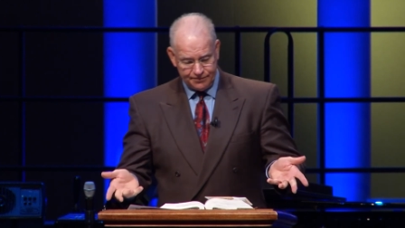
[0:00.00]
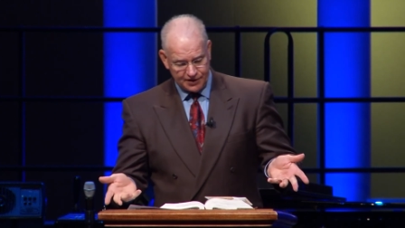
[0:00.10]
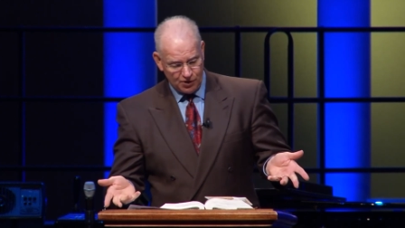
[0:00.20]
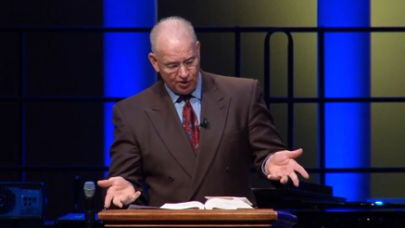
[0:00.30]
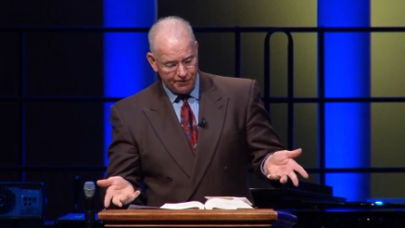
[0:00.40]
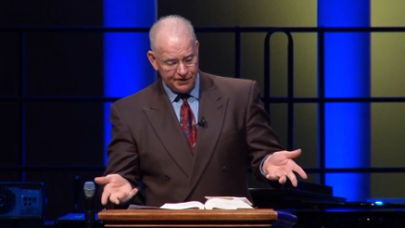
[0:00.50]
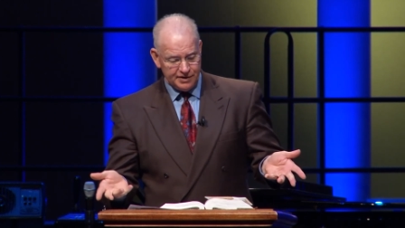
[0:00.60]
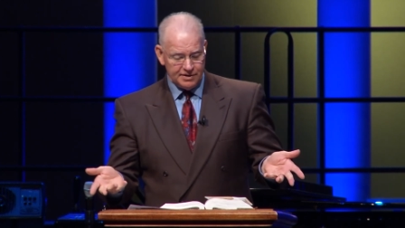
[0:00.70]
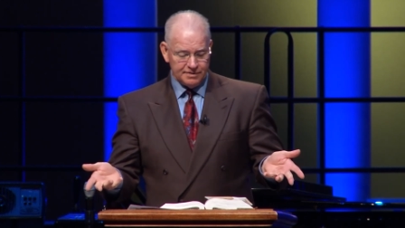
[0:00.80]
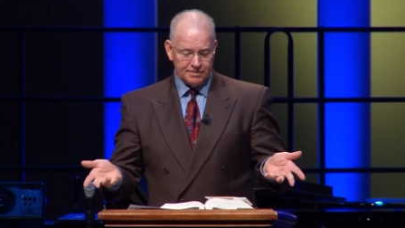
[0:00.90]
The
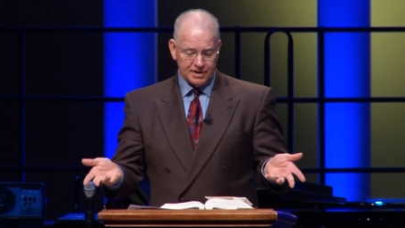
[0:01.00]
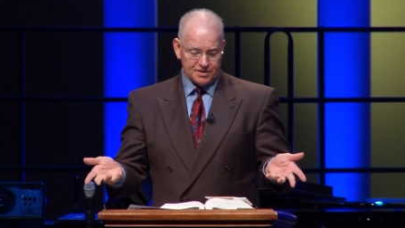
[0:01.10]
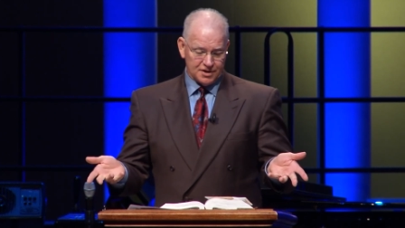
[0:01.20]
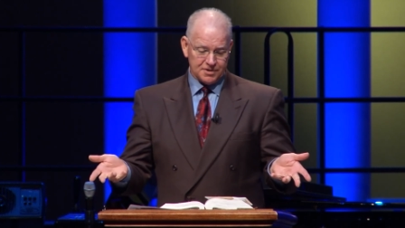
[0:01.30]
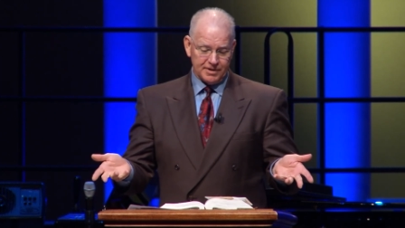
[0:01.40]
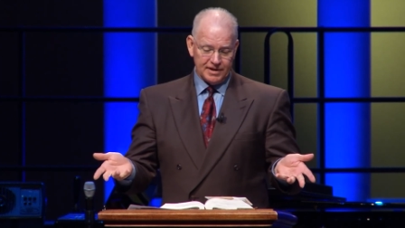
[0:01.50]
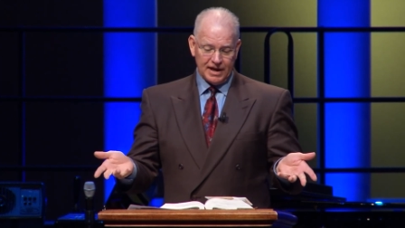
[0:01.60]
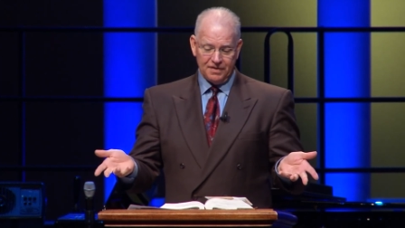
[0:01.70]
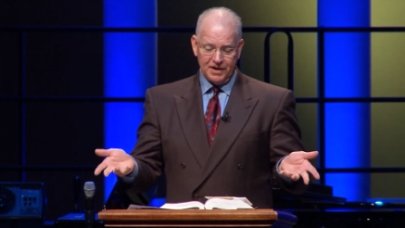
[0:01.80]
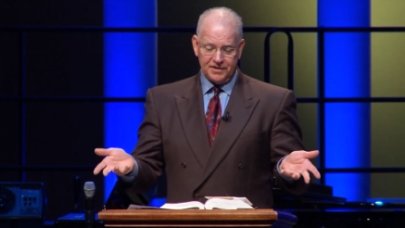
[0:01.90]
orphan is Israel.
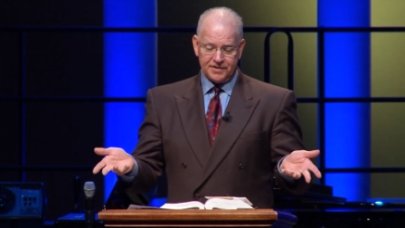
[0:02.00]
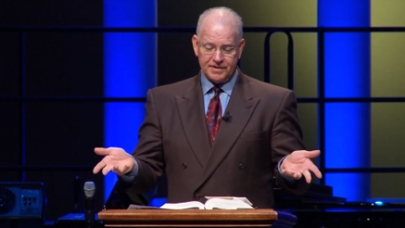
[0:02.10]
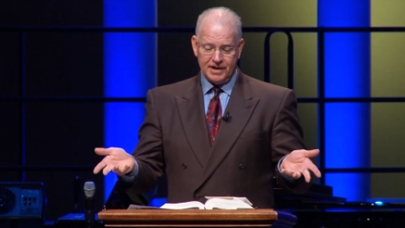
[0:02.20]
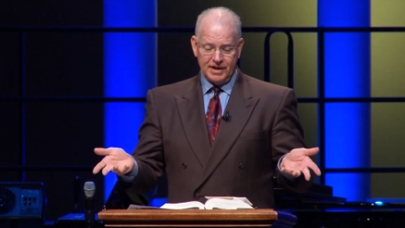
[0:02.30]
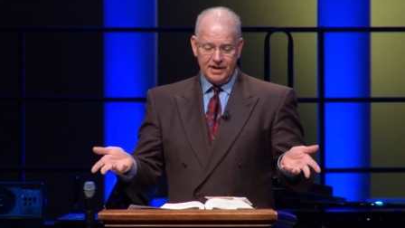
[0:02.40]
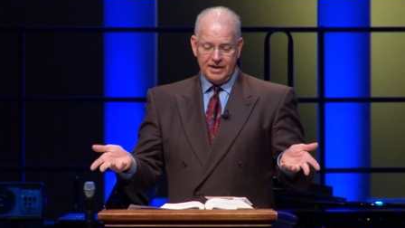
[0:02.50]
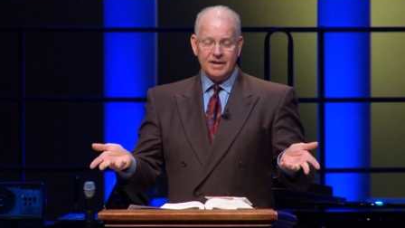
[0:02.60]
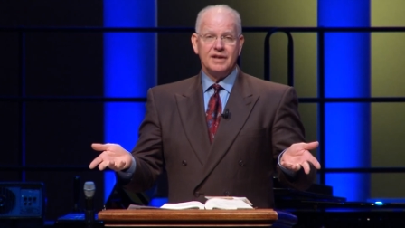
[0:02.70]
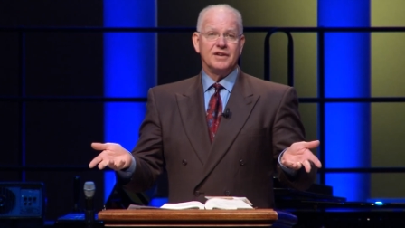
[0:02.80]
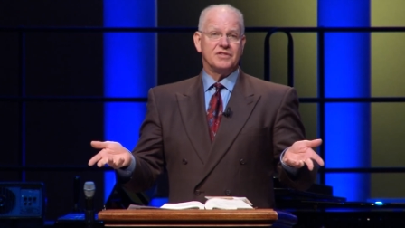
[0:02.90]
And this
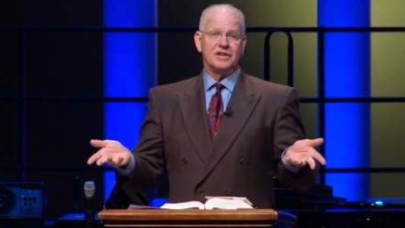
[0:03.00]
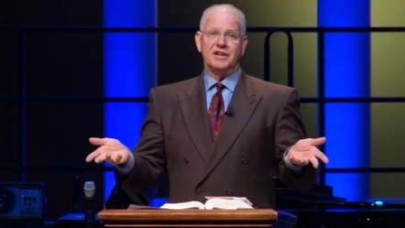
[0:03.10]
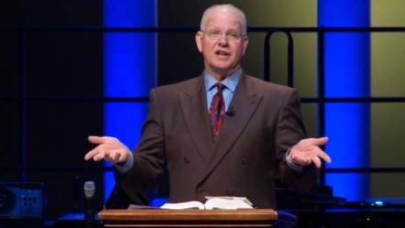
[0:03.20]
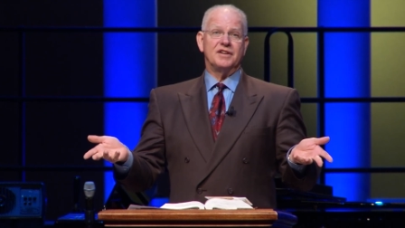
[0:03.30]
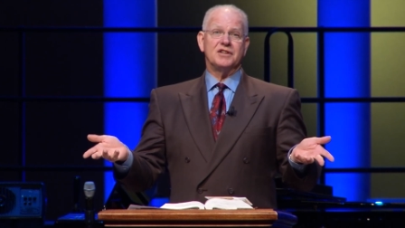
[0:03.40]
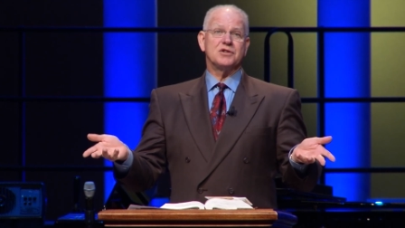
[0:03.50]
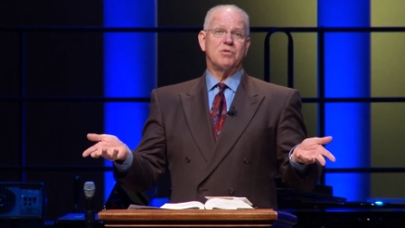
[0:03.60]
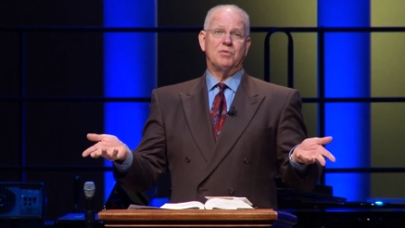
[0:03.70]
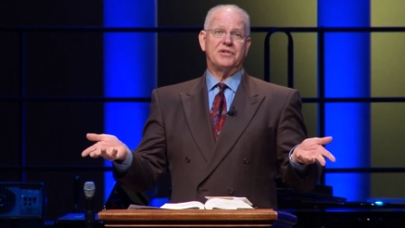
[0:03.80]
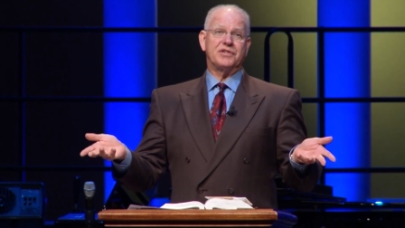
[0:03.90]
is, this is
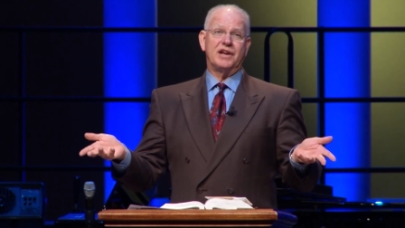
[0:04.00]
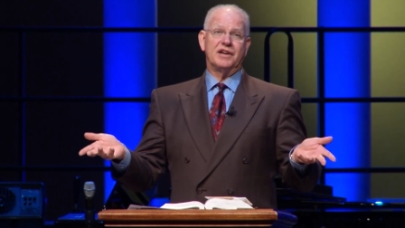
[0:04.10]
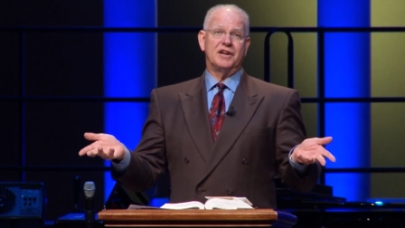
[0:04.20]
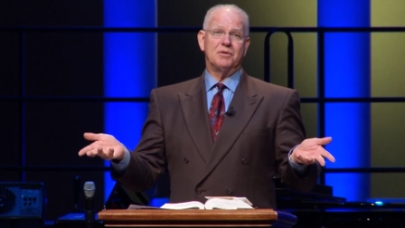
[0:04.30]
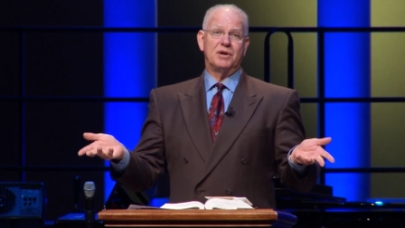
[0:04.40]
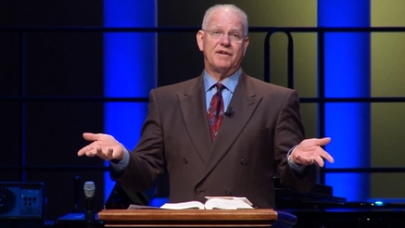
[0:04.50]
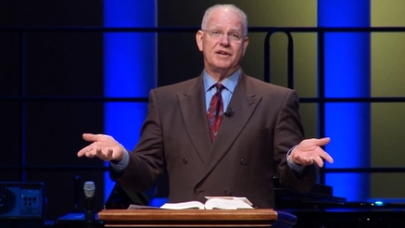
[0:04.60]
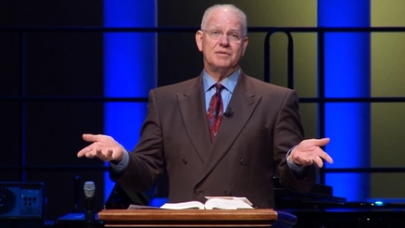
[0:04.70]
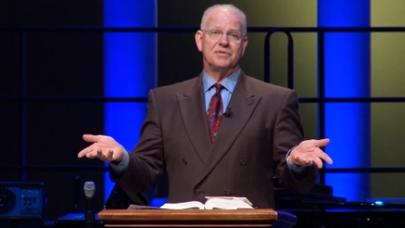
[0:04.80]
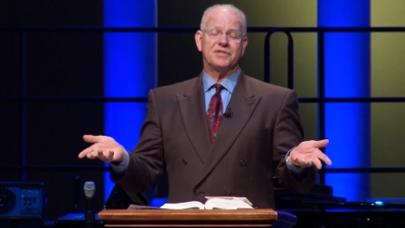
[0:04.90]
what we sing in another one of our
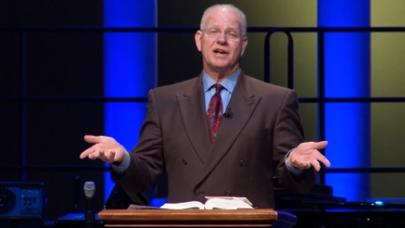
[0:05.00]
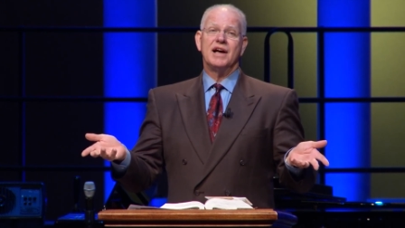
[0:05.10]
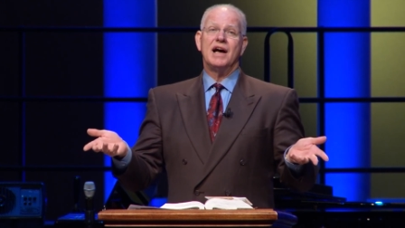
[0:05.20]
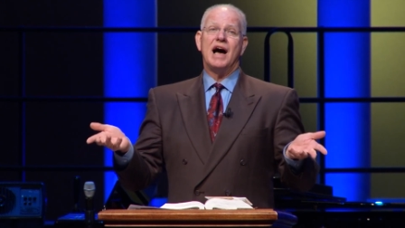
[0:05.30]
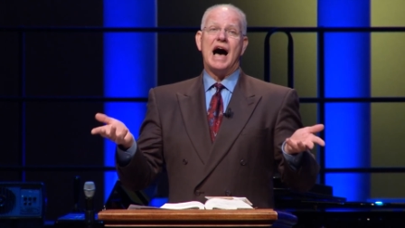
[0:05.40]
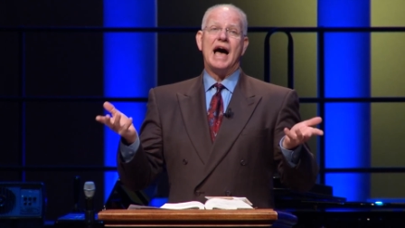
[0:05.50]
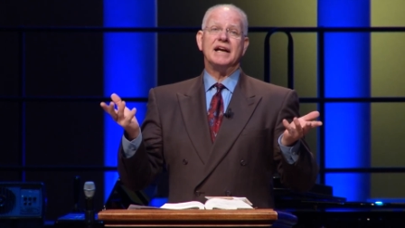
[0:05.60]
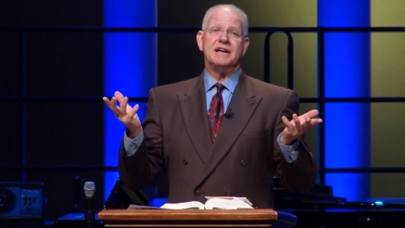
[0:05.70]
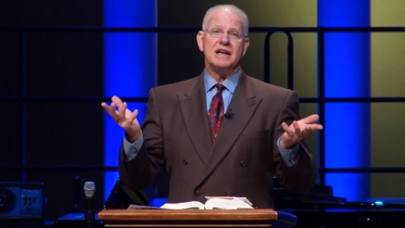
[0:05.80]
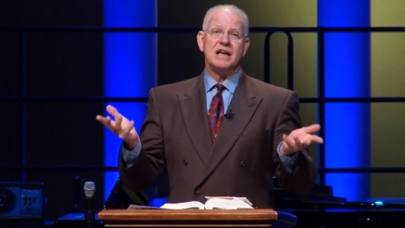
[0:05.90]
hymns I
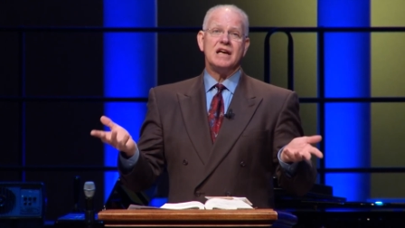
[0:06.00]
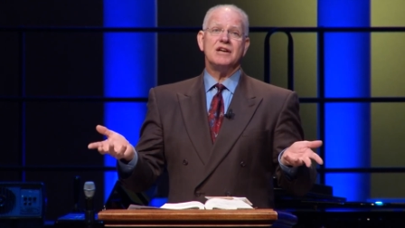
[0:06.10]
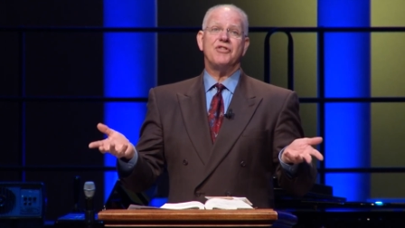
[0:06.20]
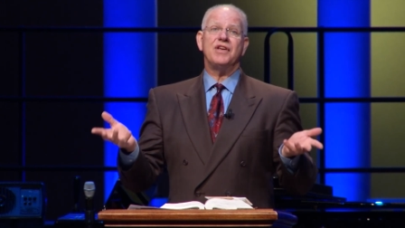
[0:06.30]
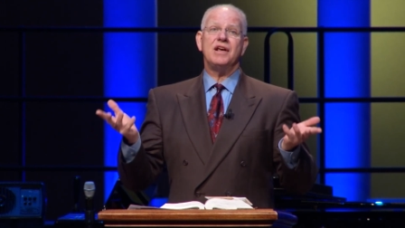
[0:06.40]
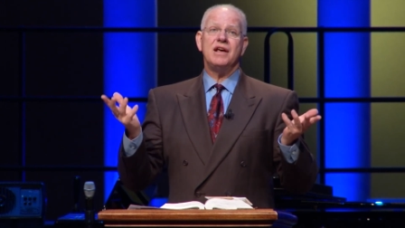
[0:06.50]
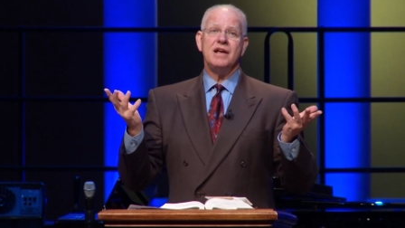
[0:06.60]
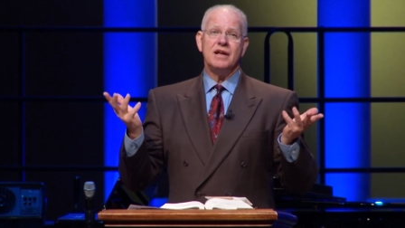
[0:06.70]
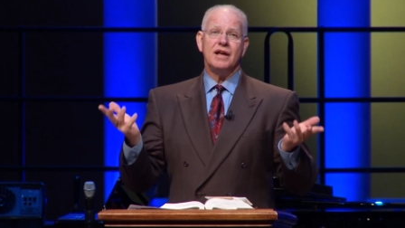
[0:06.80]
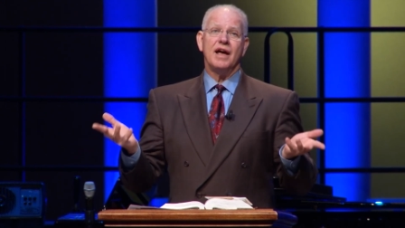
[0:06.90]
need
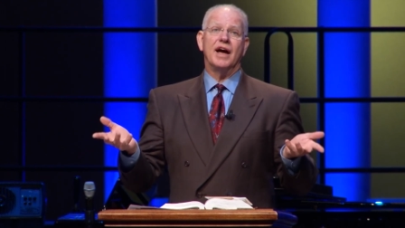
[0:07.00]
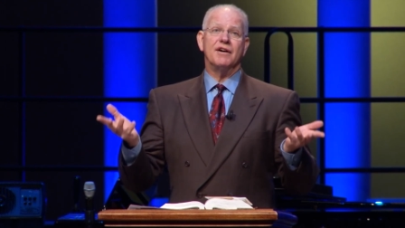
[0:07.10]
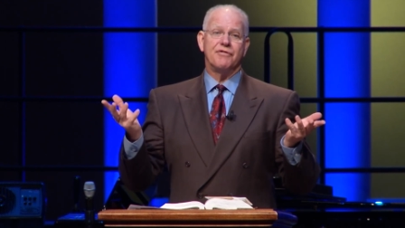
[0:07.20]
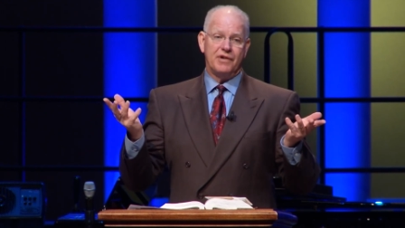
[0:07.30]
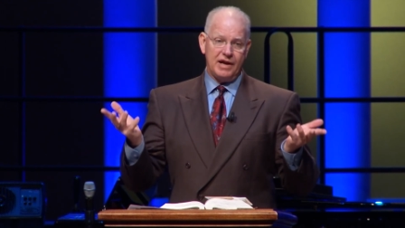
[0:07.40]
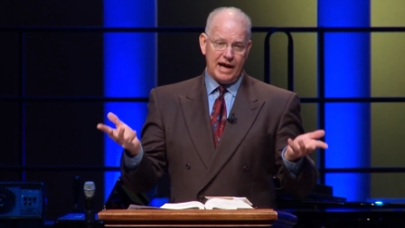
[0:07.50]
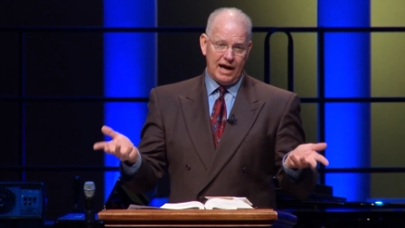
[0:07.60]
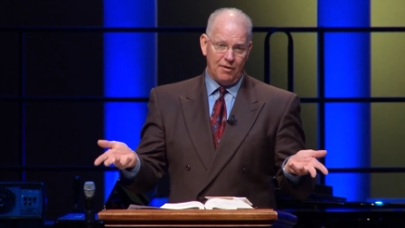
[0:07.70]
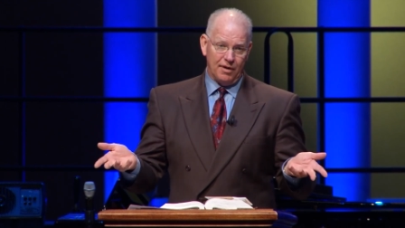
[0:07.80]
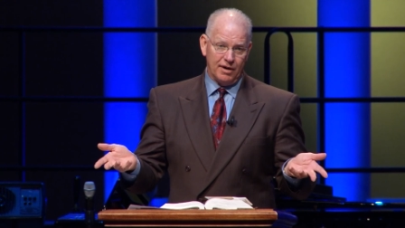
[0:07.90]
thee every
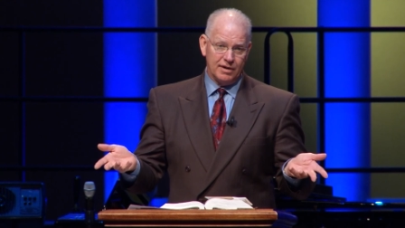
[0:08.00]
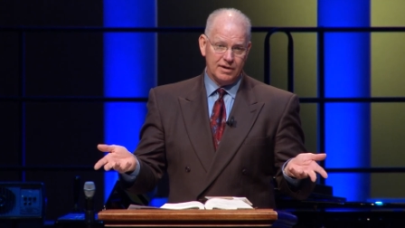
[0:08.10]
hour